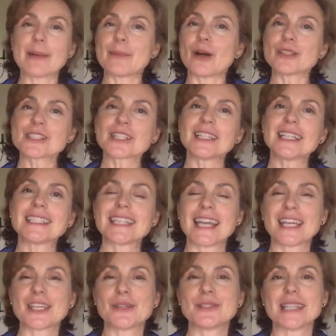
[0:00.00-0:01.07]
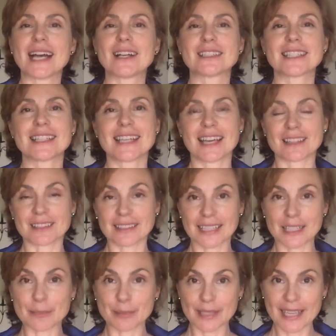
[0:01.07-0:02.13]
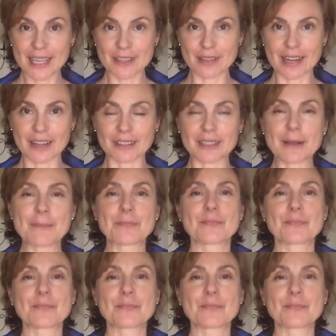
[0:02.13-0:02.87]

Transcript: I'm also going to take you down to the athletic playground